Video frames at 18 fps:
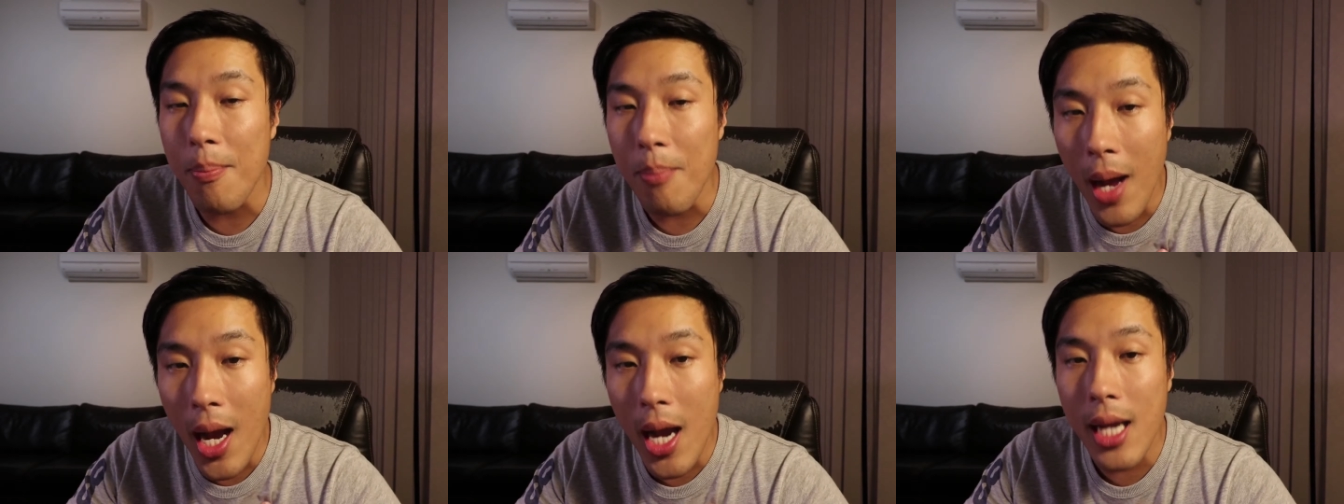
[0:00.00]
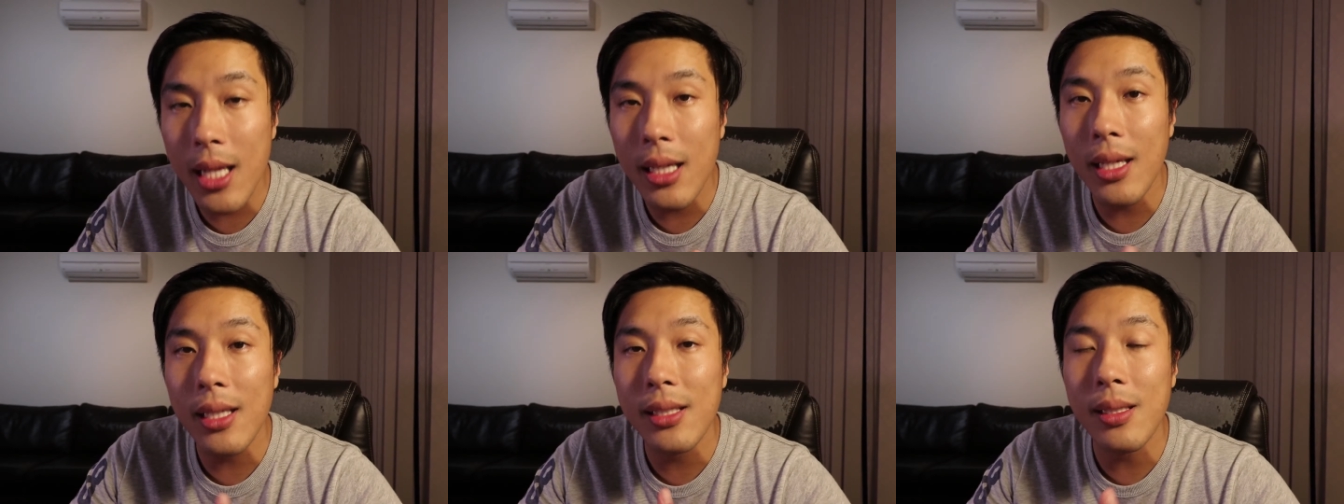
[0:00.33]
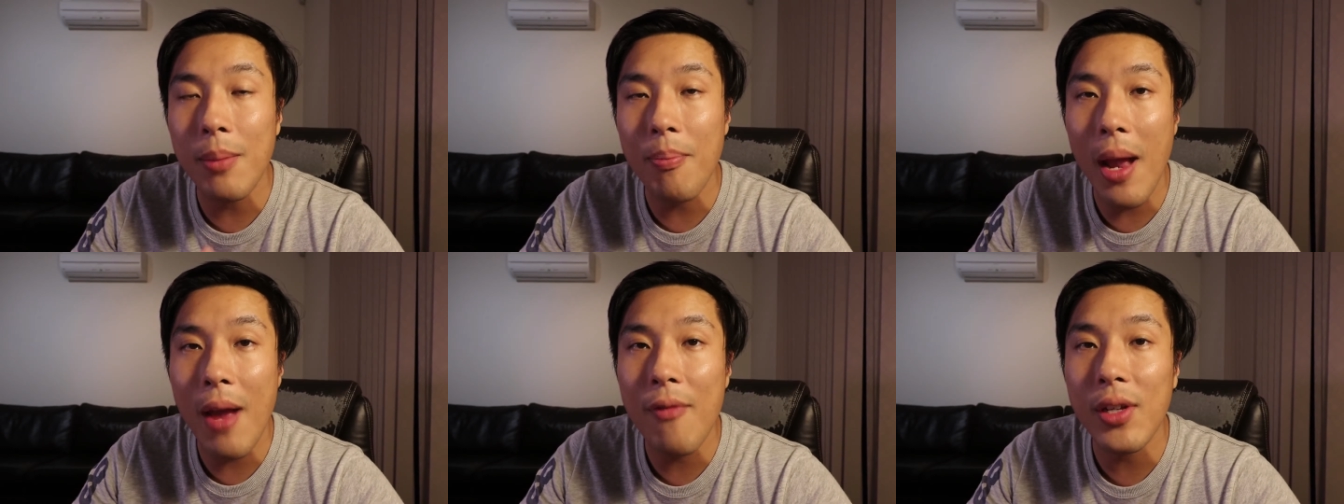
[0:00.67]
mine is
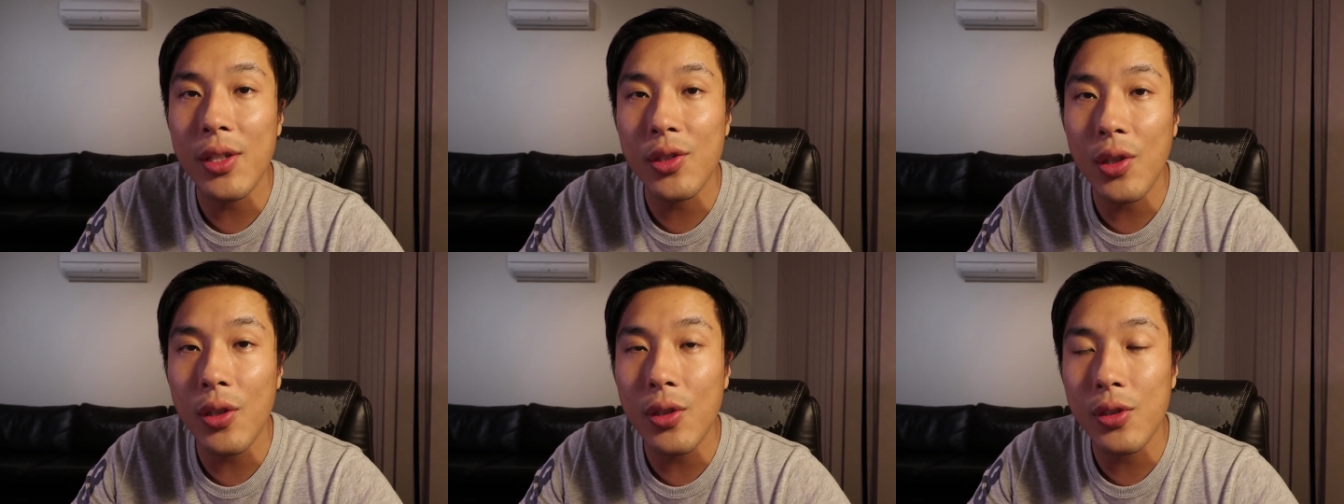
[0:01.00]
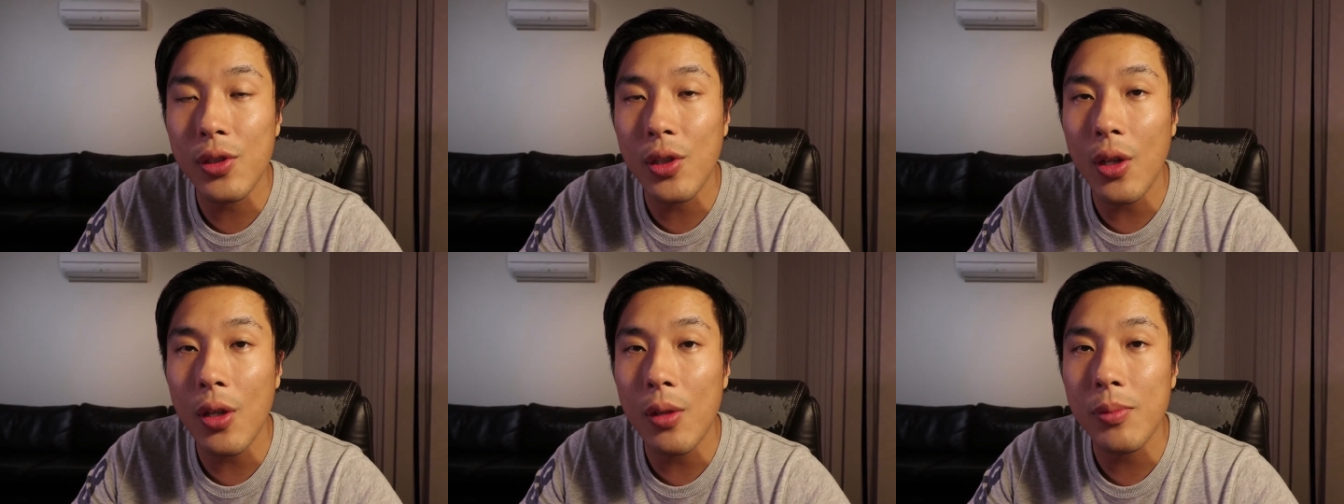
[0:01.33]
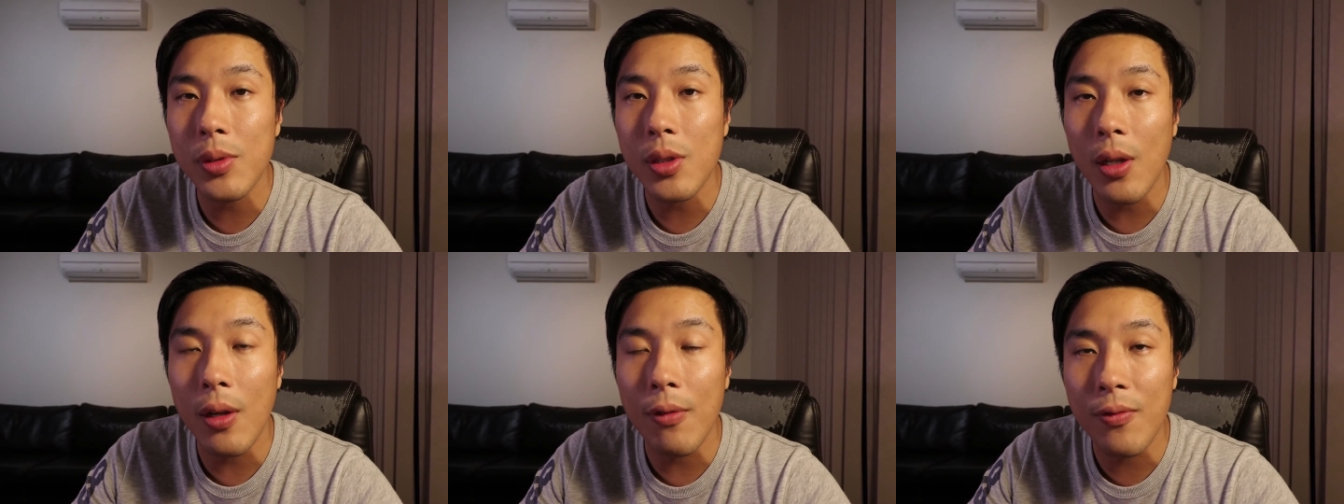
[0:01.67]
the Mavic 2 Zoom,
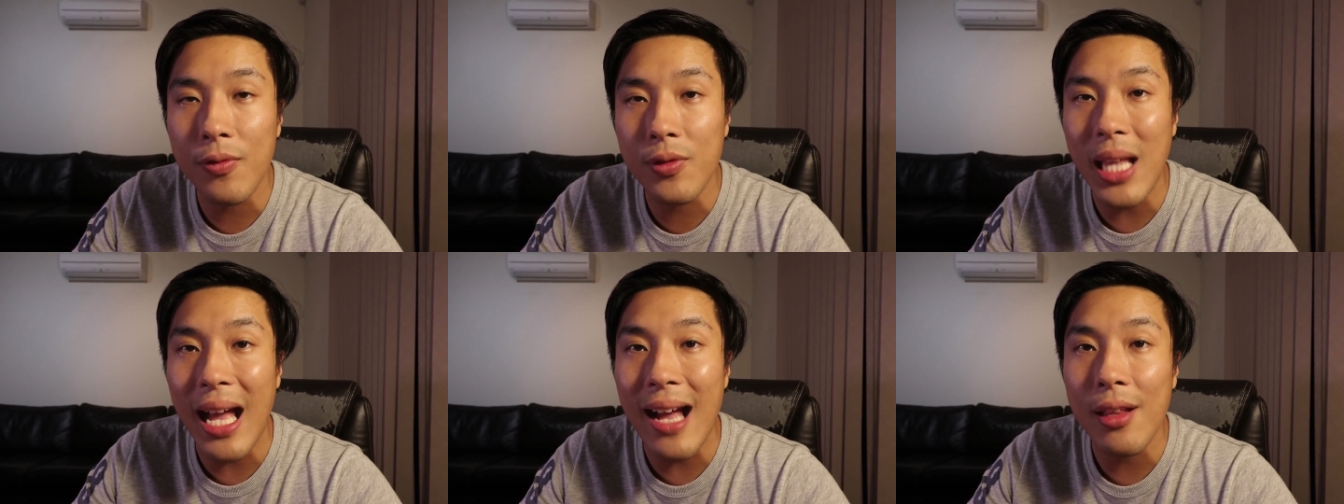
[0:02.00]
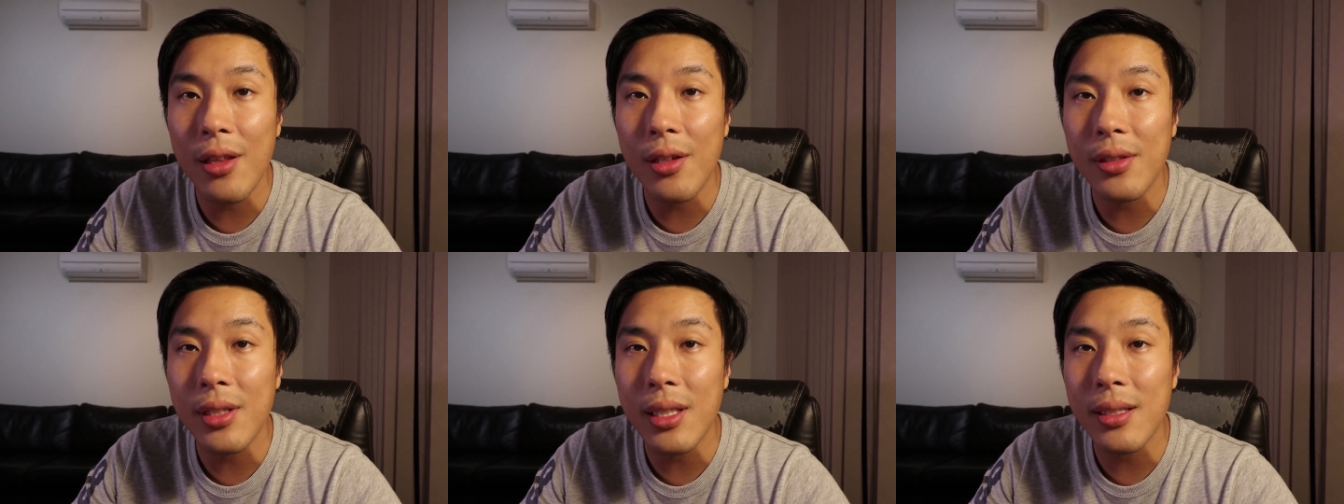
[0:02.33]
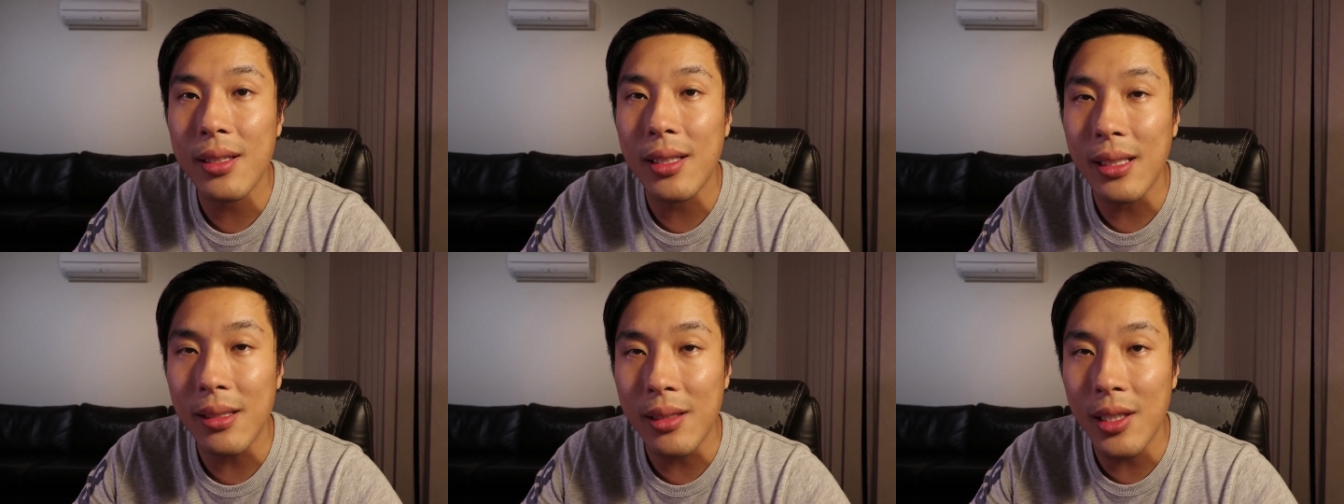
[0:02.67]
so I've
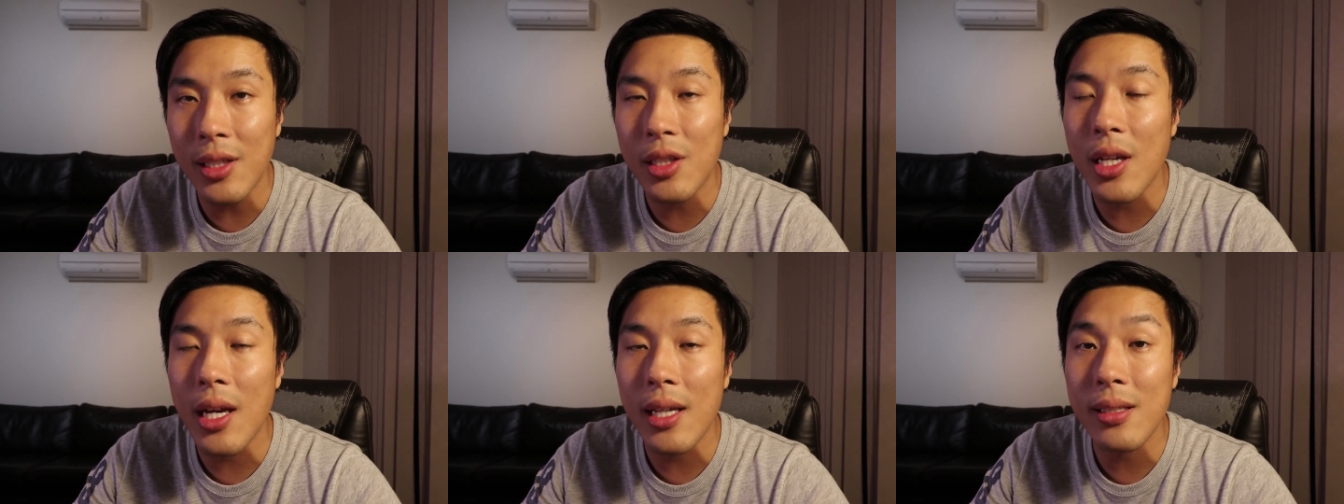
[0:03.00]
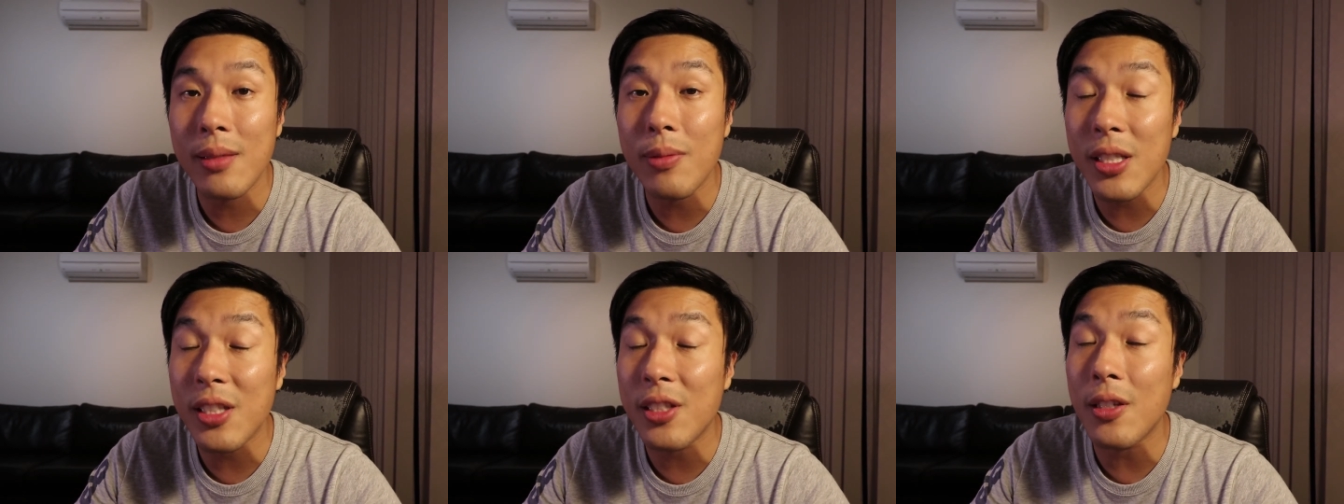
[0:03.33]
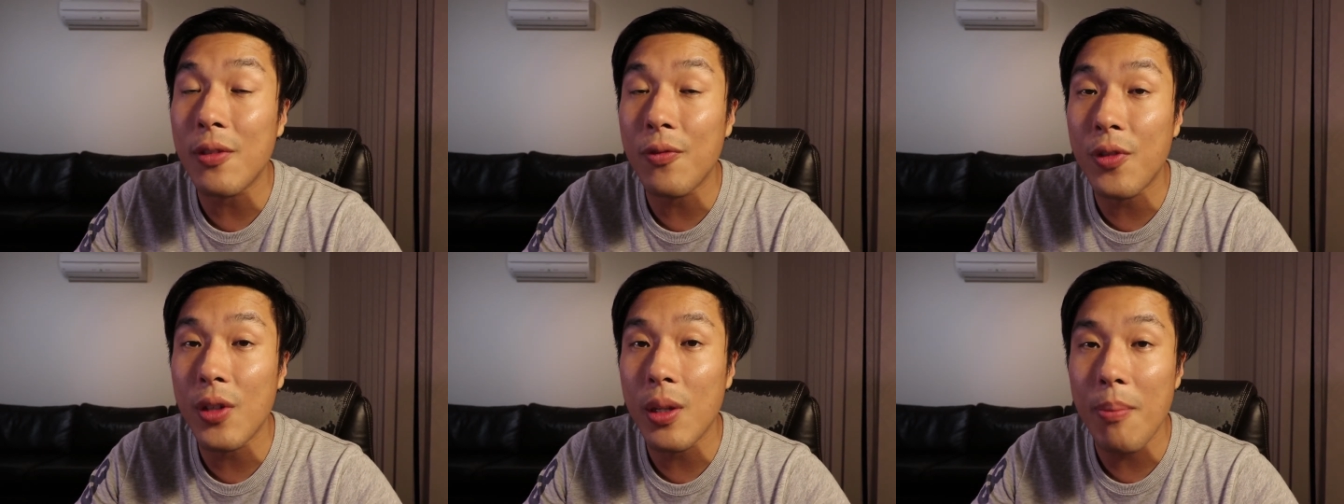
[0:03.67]
downloaded the DJI
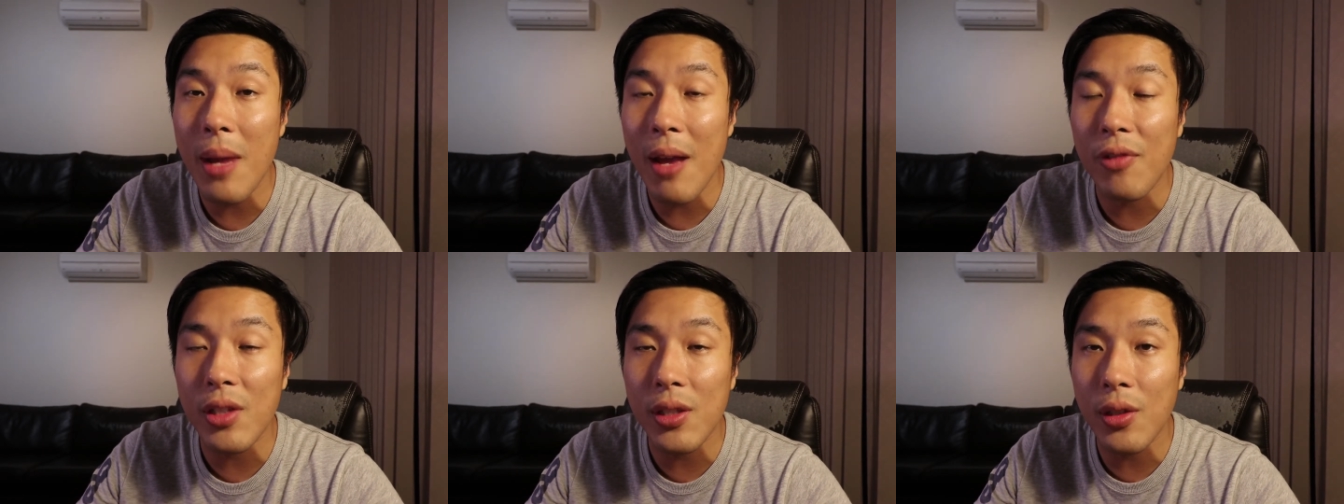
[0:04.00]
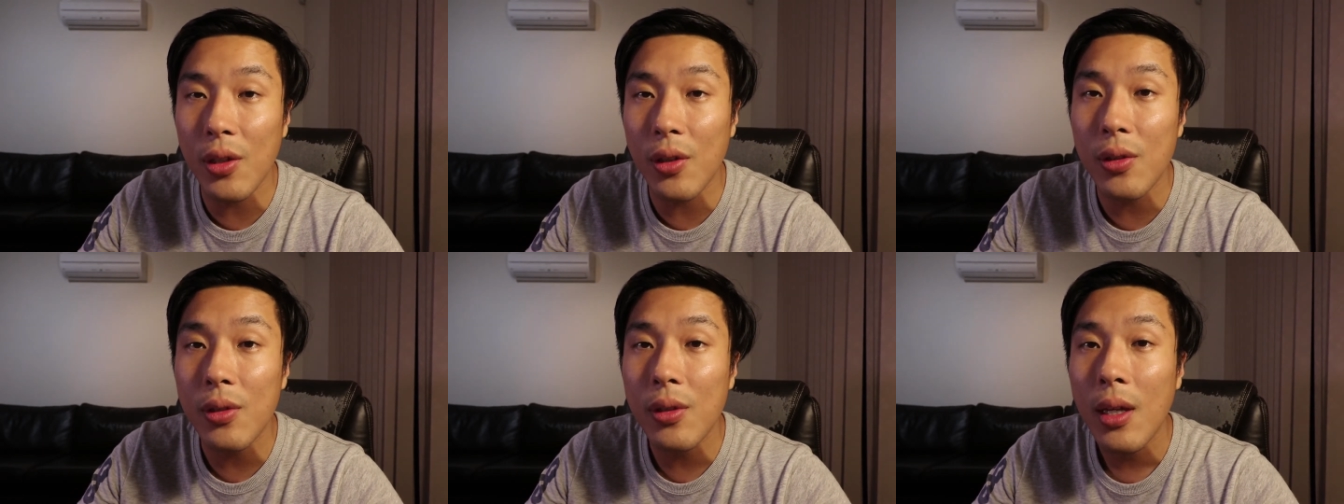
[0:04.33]
Assistant for the Mavic 2.